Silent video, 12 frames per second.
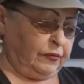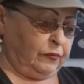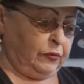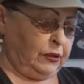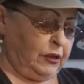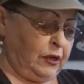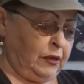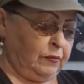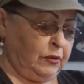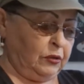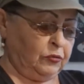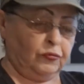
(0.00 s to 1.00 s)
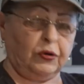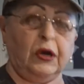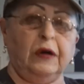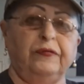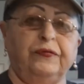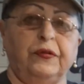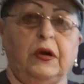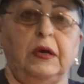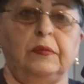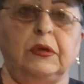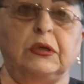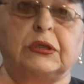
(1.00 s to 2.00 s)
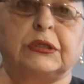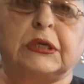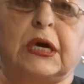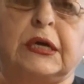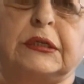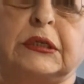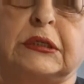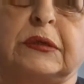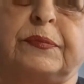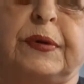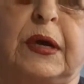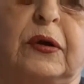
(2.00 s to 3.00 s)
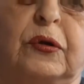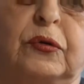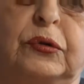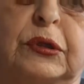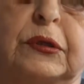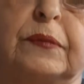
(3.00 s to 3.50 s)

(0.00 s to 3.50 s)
When I mean rough, I mean size is about